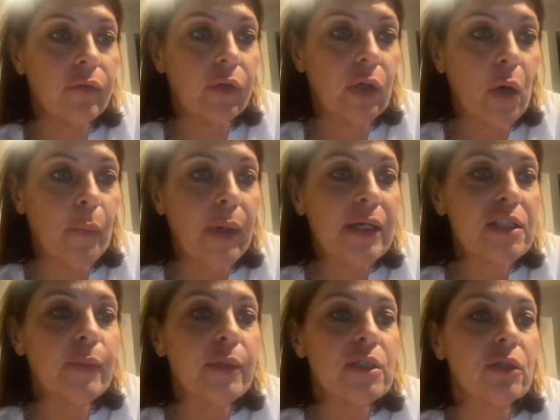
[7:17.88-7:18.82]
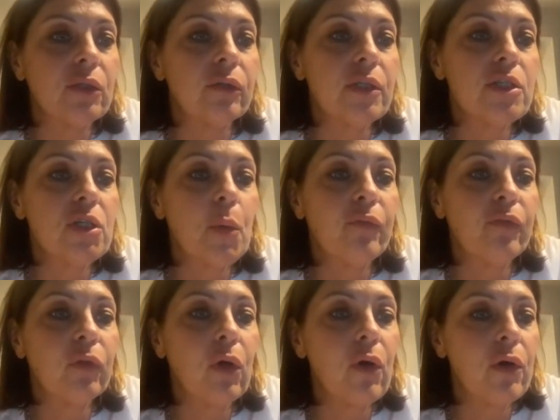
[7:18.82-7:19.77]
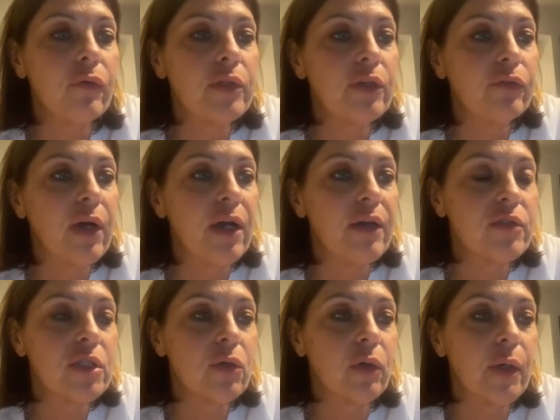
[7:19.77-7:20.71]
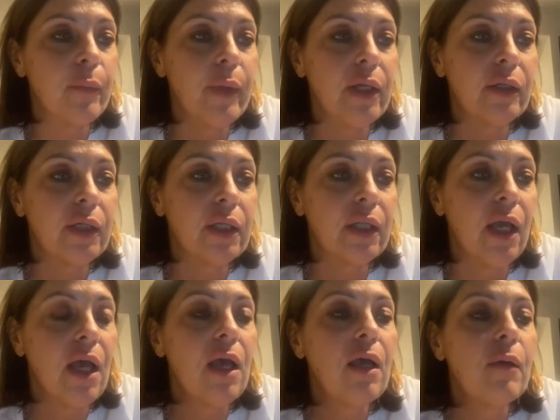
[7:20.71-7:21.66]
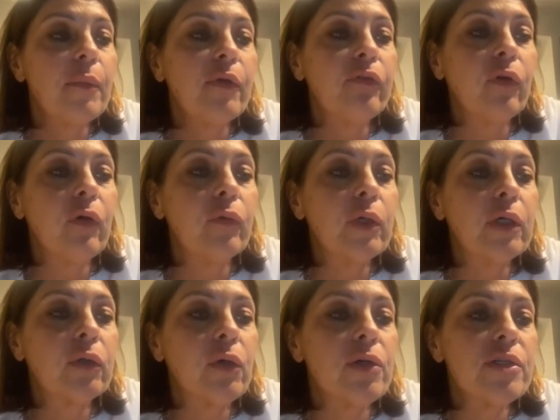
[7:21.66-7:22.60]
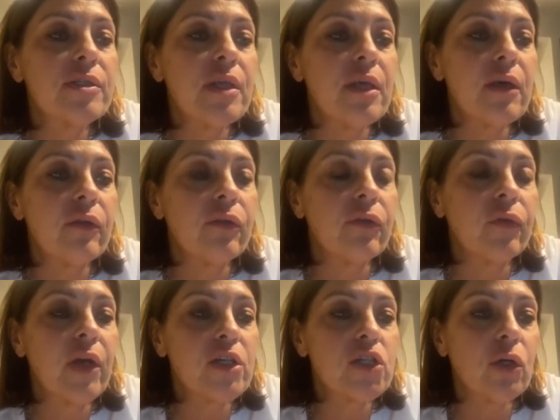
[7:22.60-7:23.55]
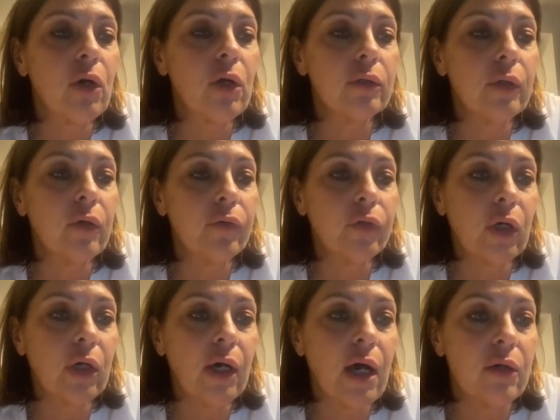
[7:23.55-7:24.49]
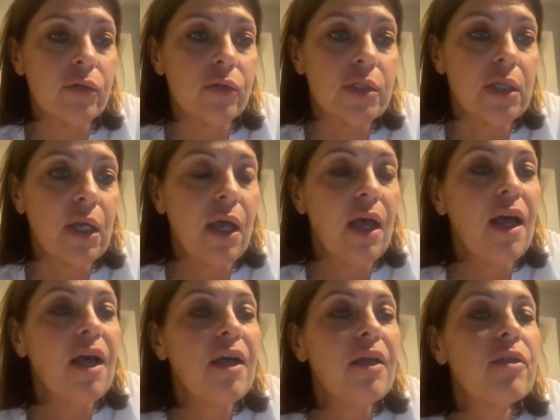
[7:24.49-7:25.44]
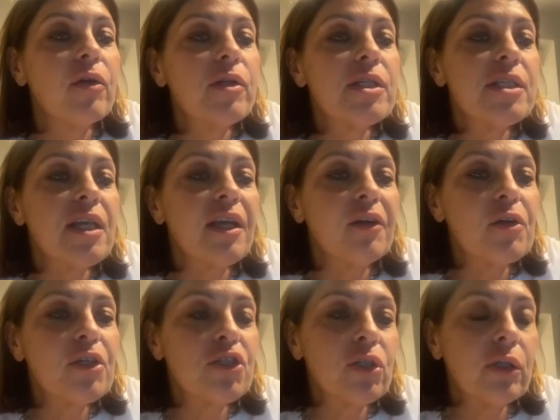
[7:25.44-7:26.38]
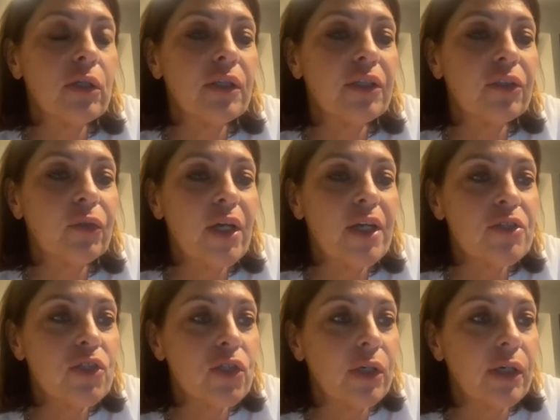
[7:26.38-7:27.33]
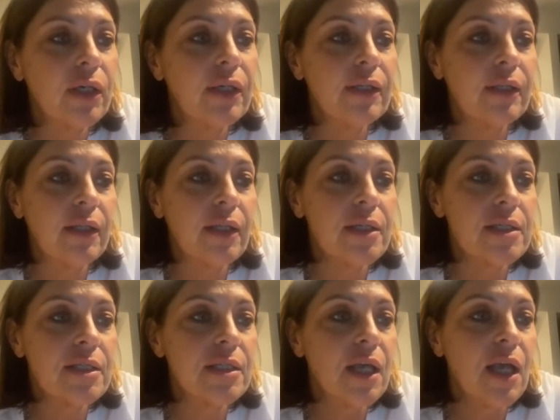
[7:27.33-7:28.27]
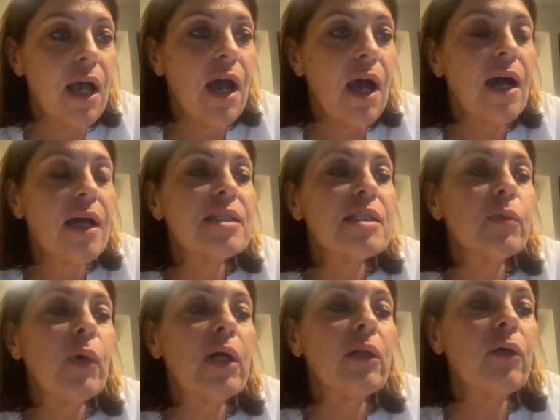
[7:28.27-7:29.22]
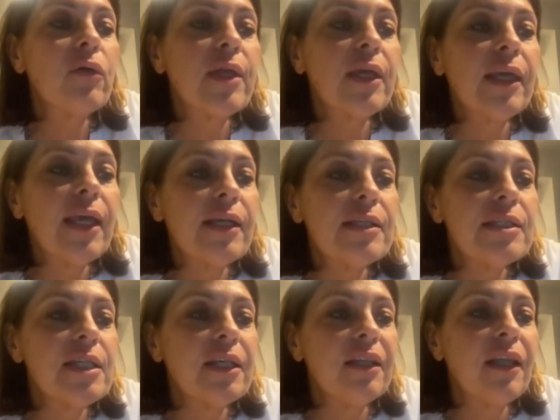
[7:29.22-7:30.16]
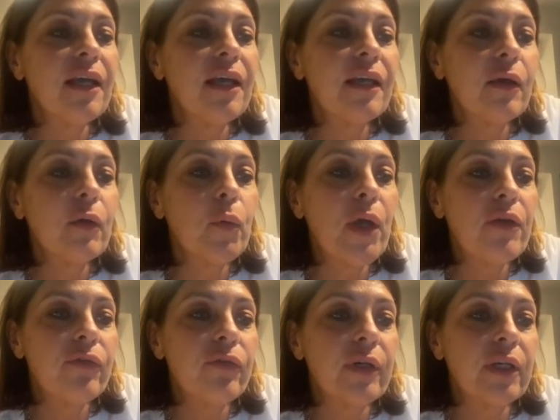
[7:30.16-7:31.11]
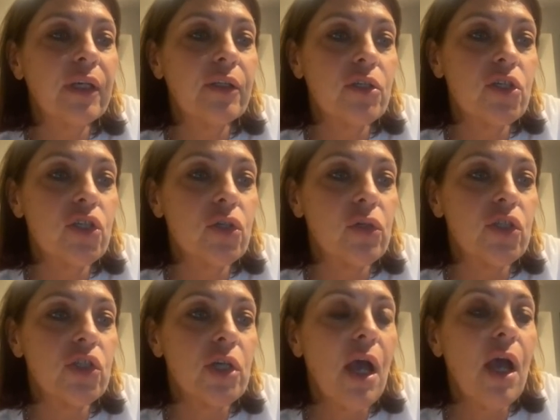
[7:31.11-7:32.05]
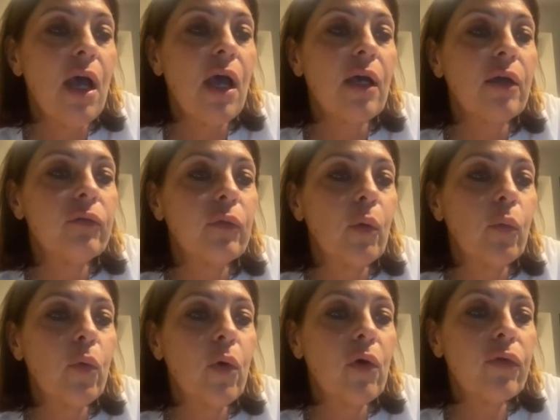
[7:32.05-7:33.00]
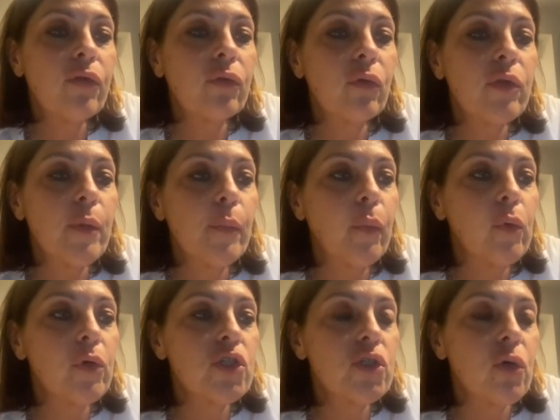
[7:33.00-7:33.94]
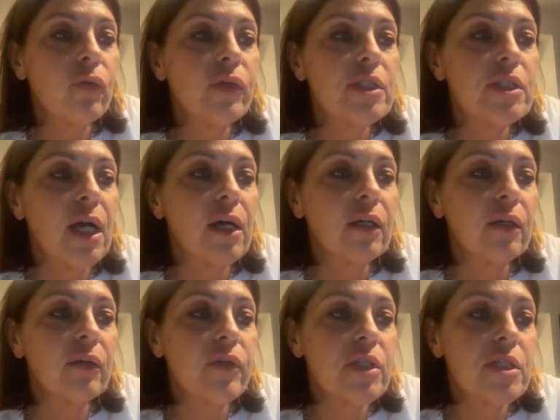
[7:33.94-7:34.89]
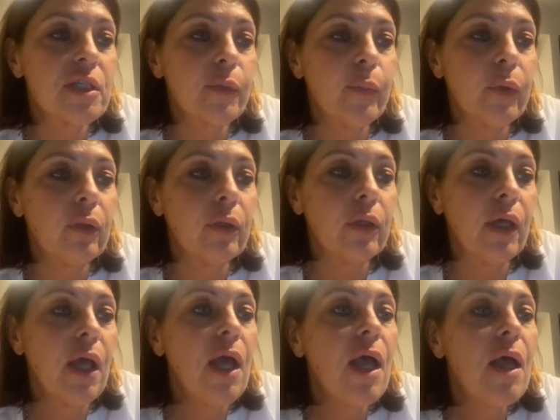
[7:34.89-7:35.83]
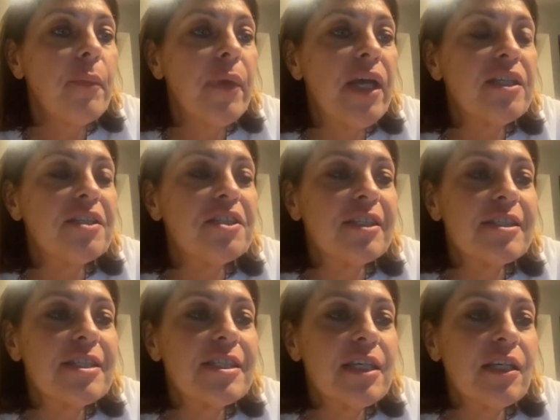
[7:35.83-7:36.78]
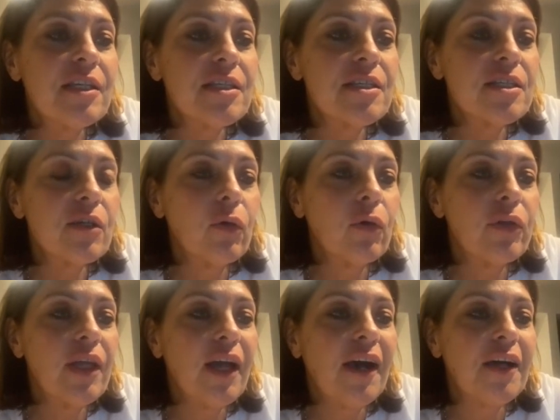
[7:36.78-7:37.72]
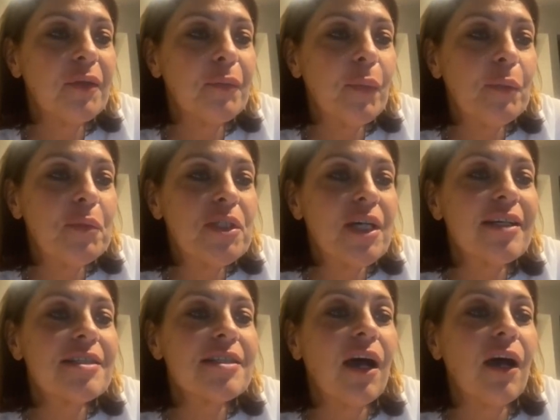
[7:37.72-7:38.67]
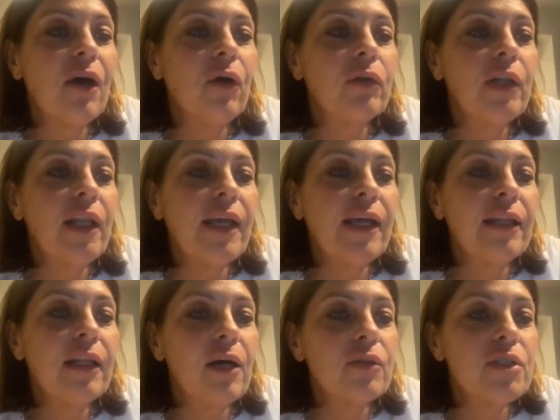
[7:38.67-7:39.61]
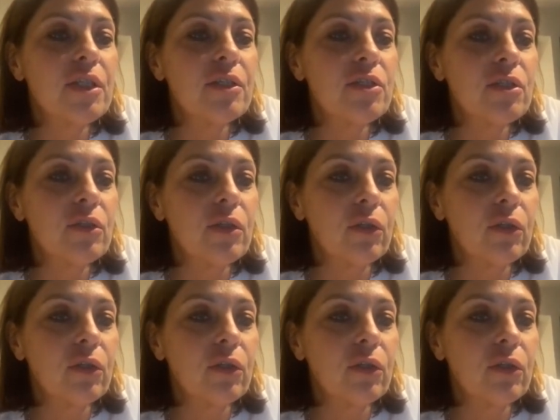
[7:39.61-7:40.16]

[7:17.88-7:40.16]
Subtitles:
of her apartment on the top floor of the 5-story building before we cross the threshold of her house. There is a ritual grandeur in this. I swallow the candy like a wafer in a church and walk through the porch of a dark vestibule. Penitent sinners or the unbaptized are only allowed into.